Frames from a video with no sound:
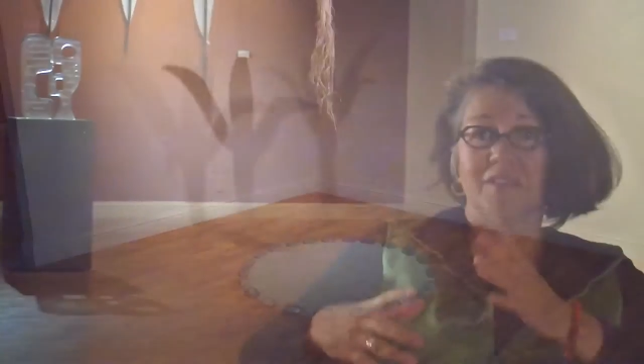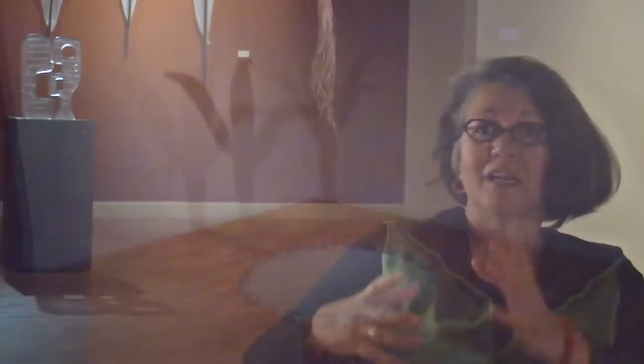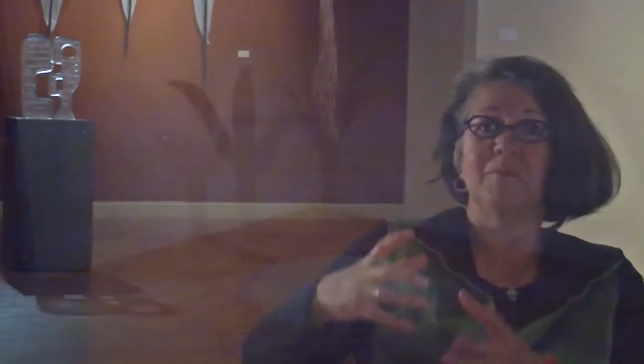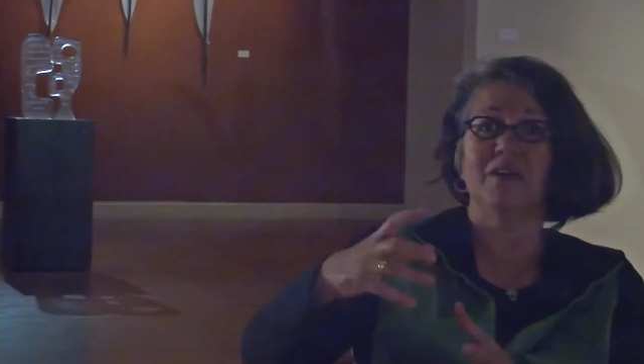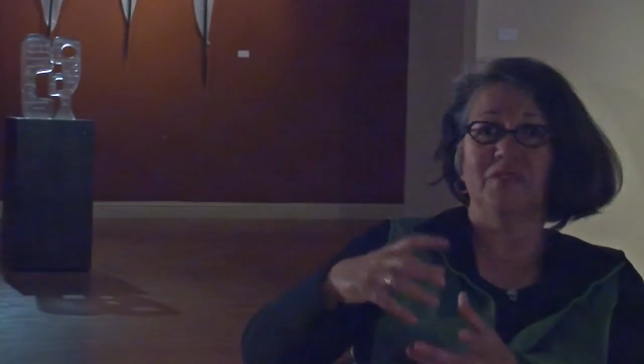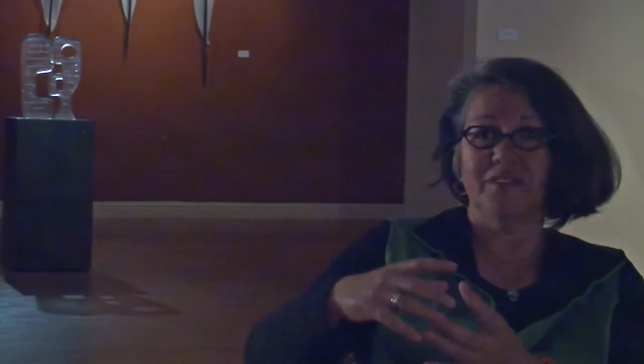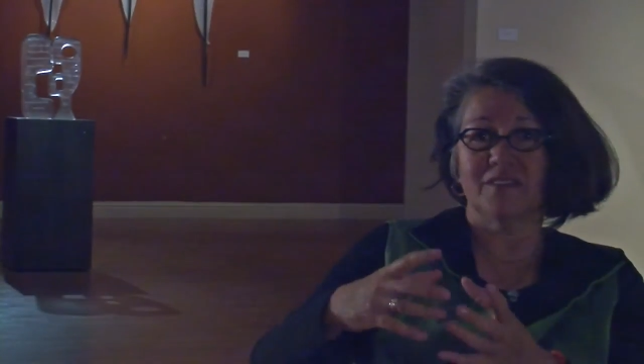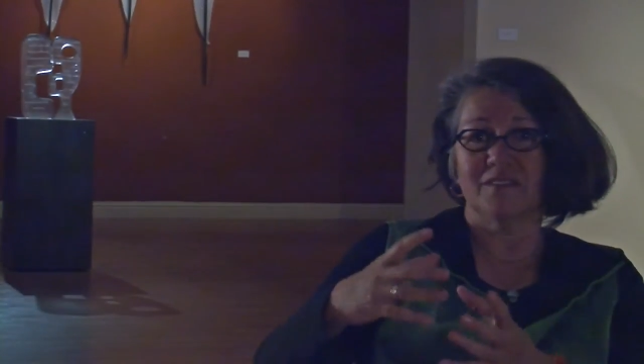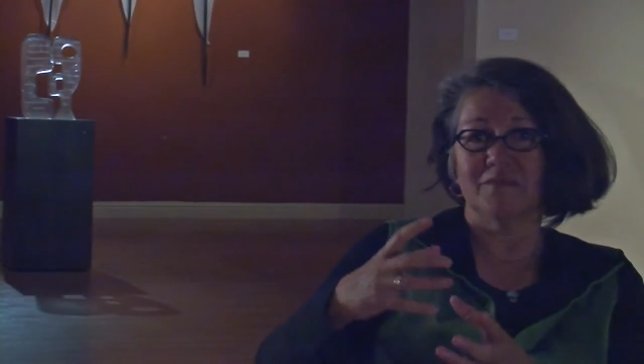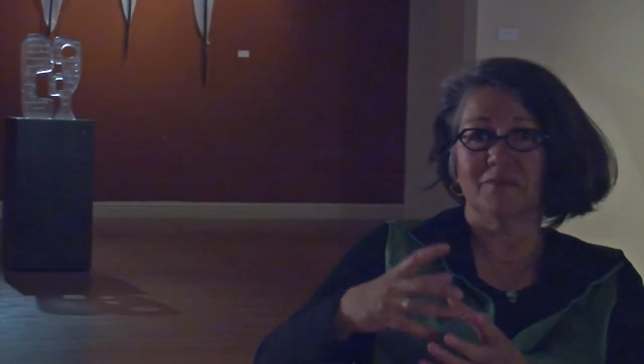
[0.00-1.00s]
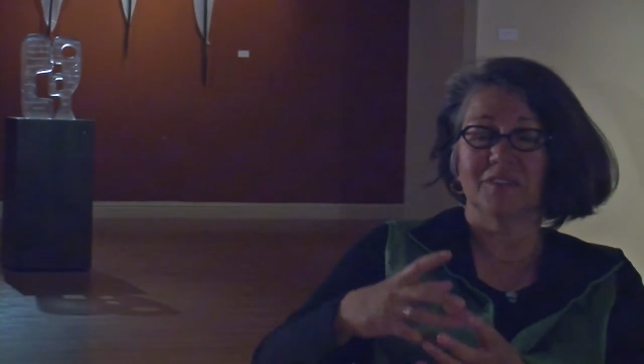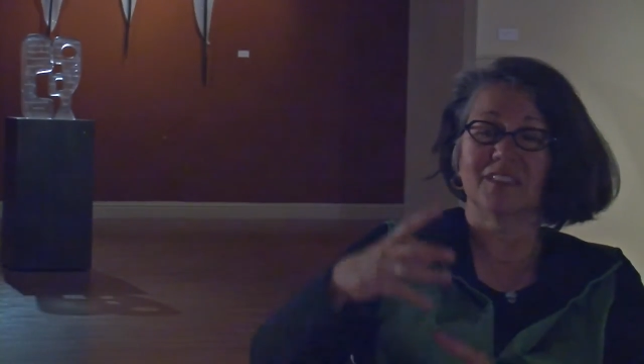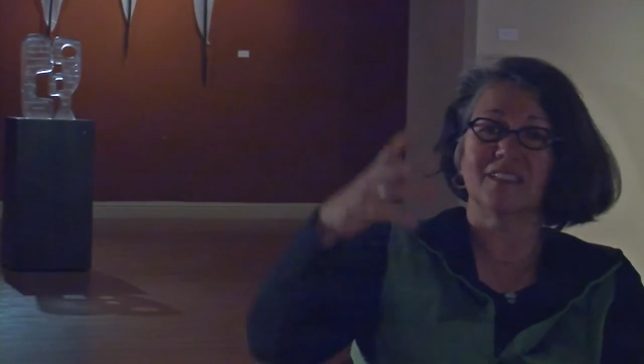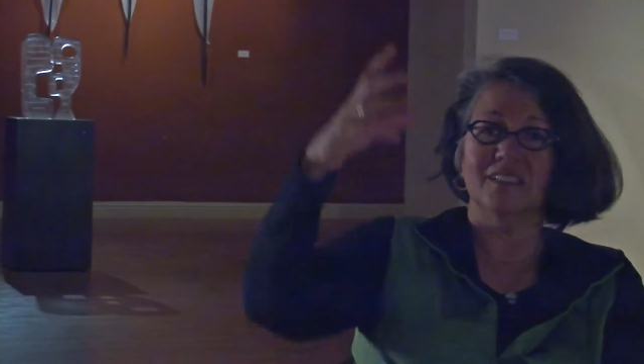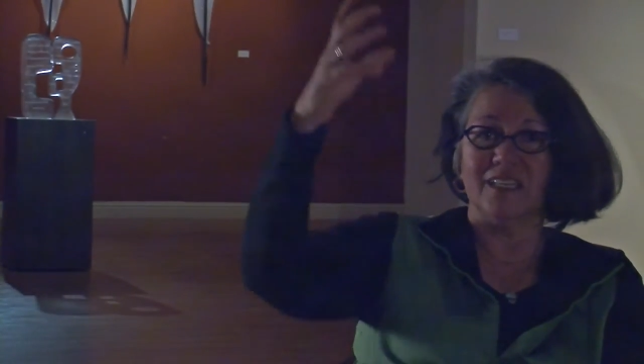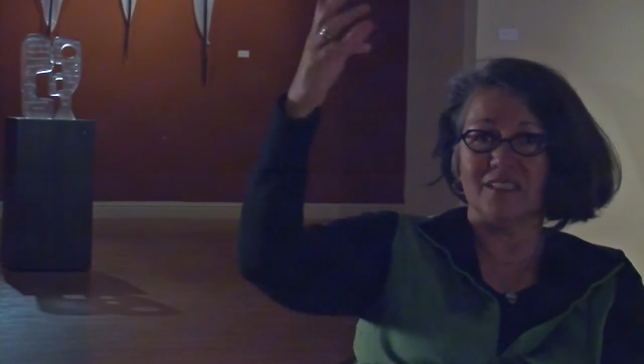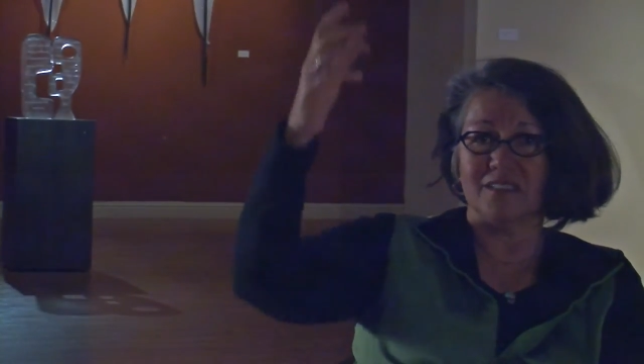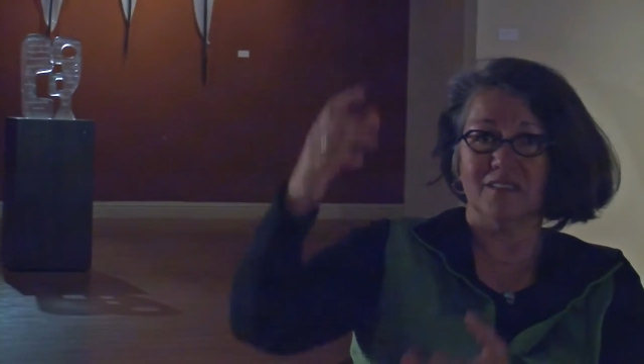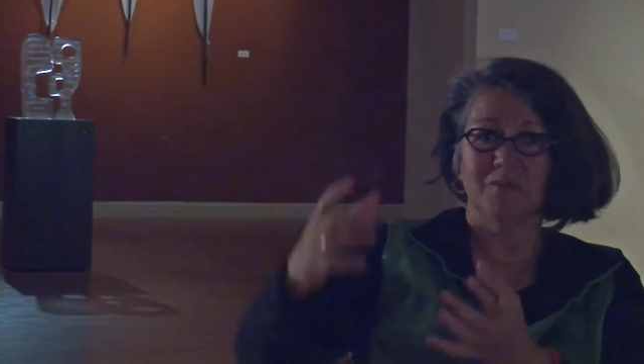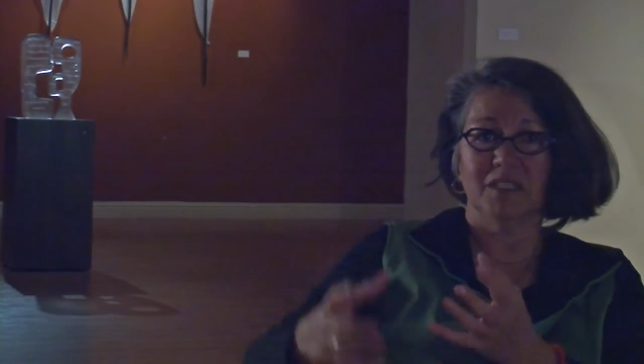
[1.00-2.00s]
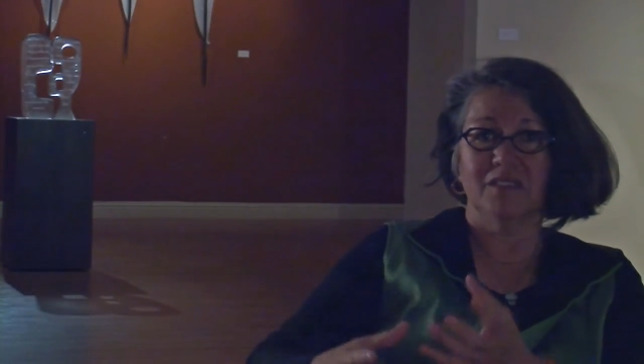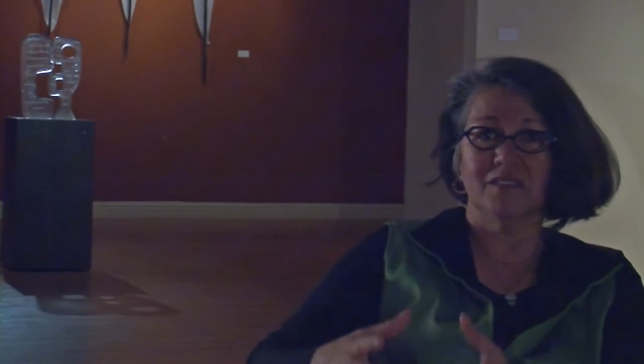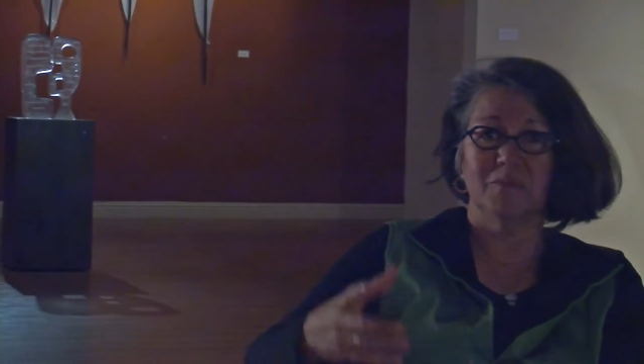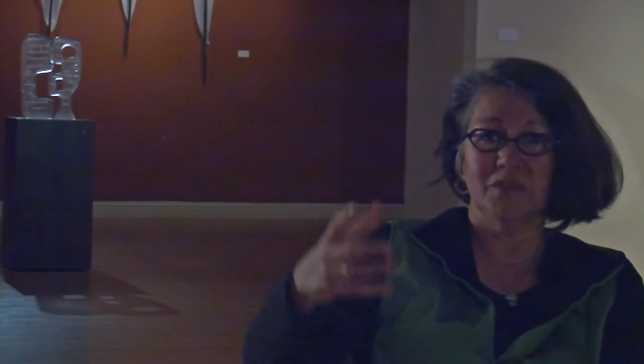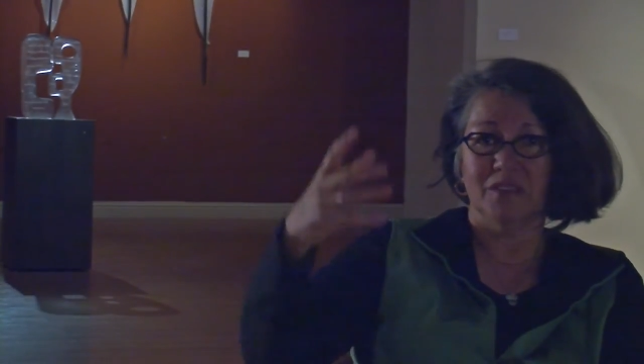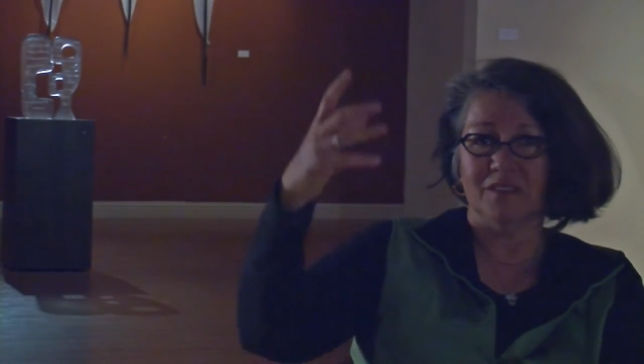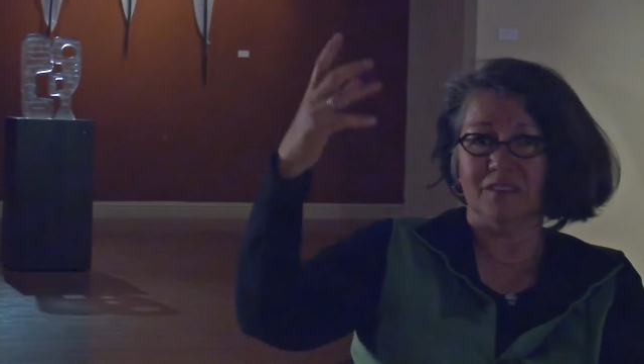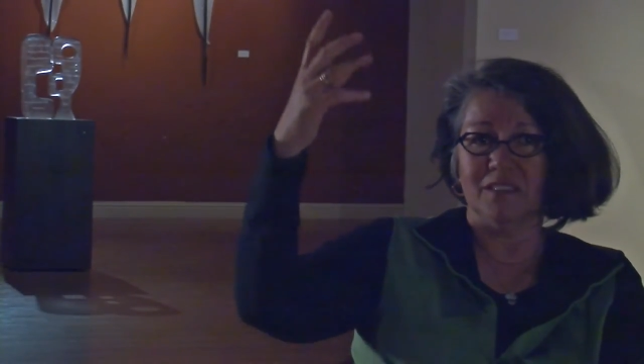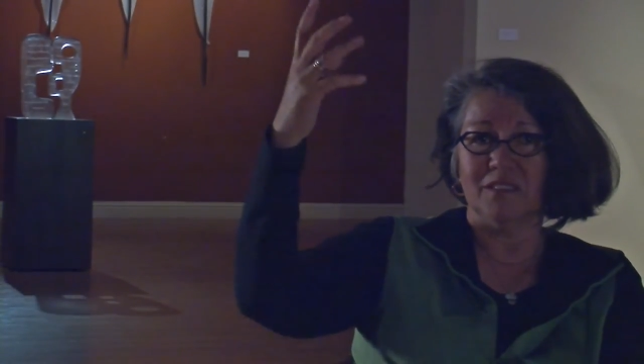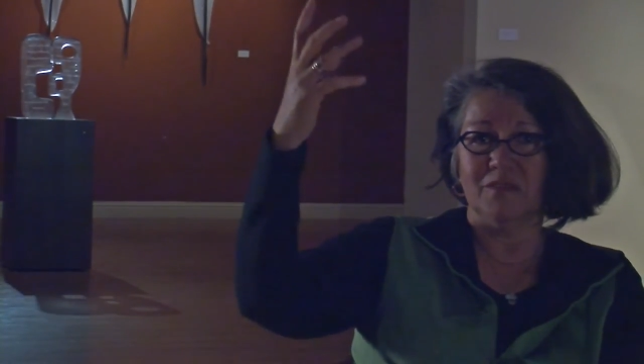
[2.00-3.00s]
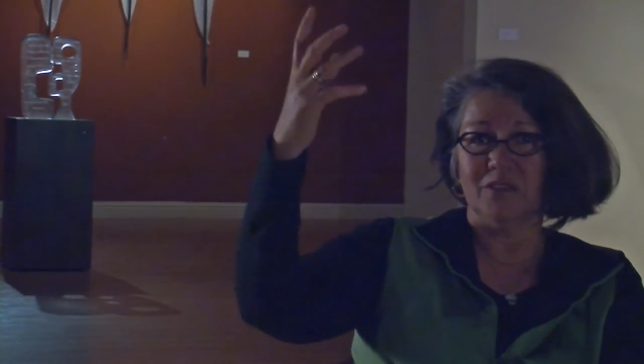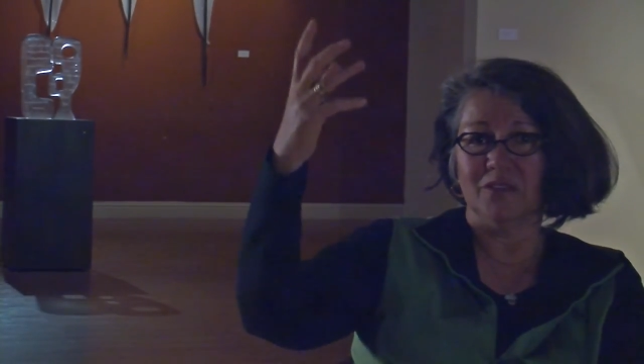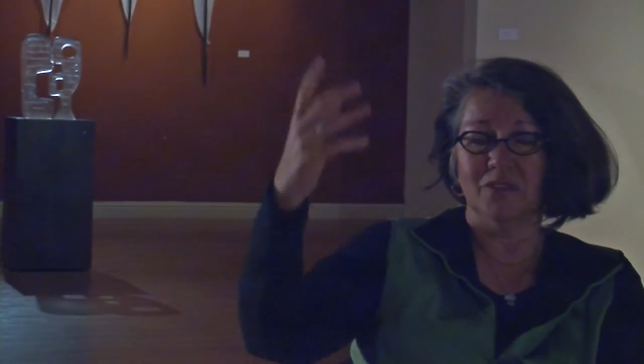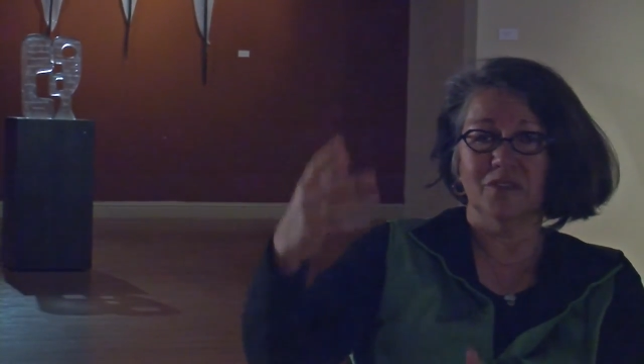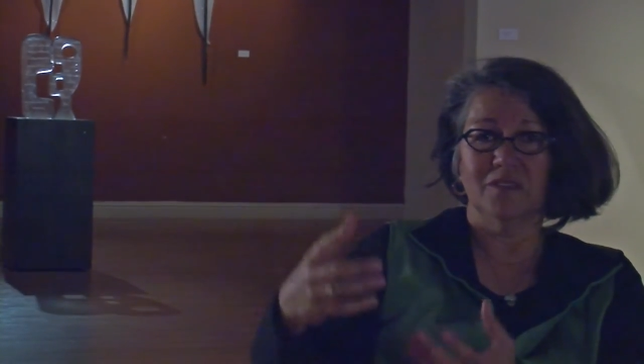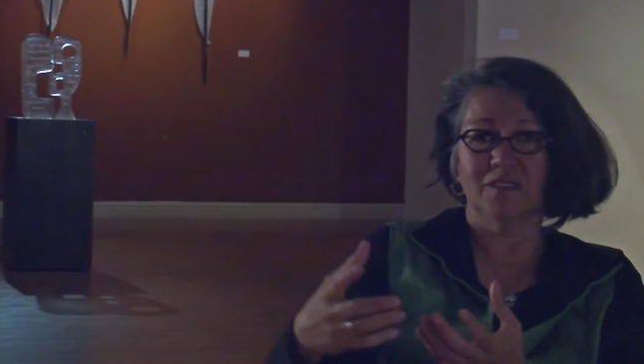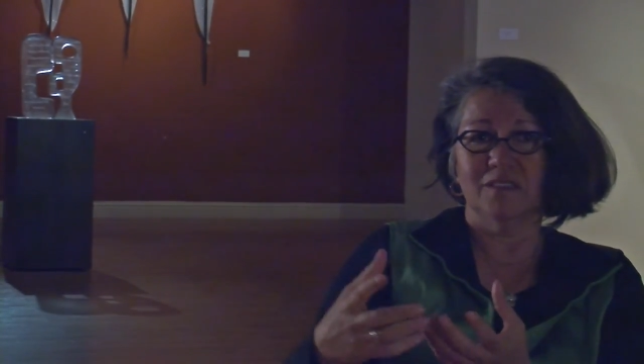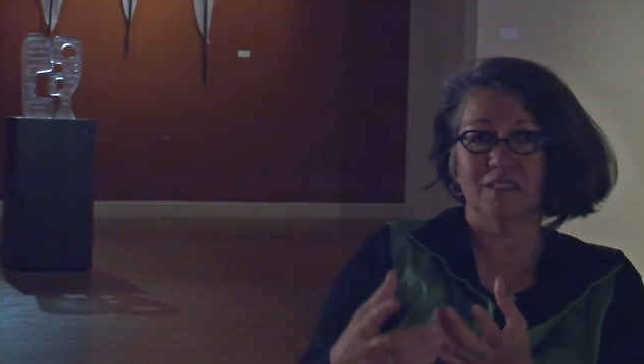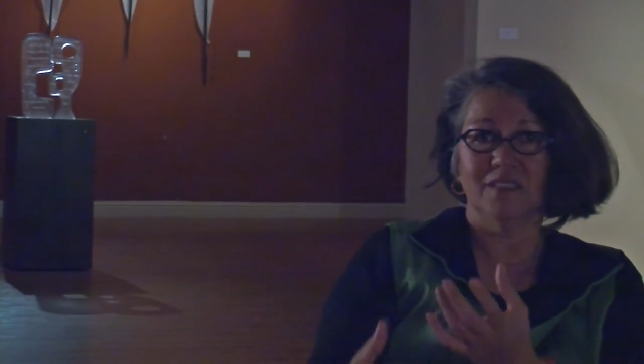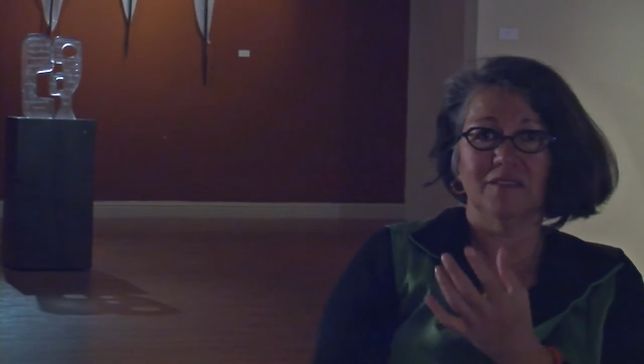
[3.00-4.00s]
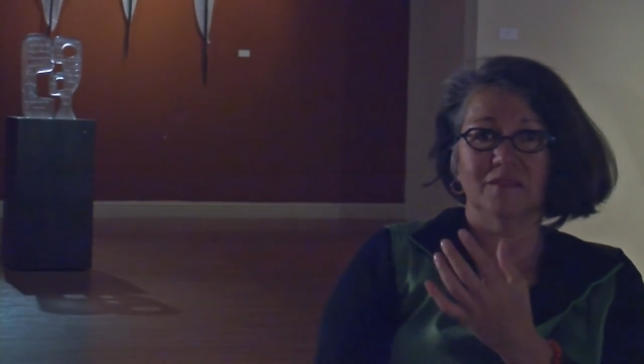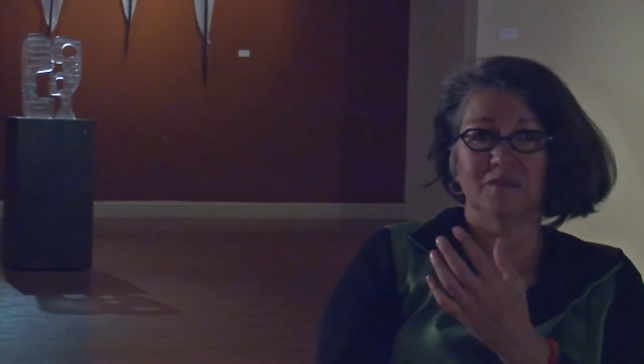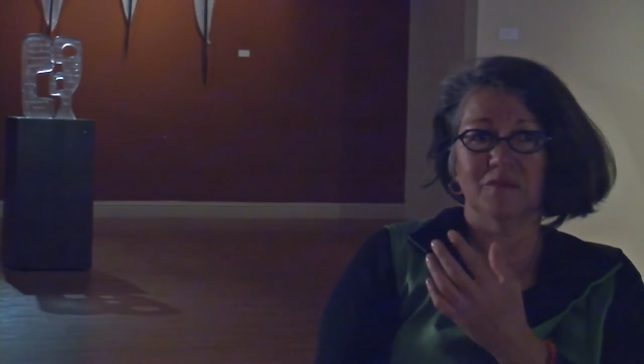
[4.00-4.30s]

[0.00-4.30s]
about this connection, about the spirit leaving the earth and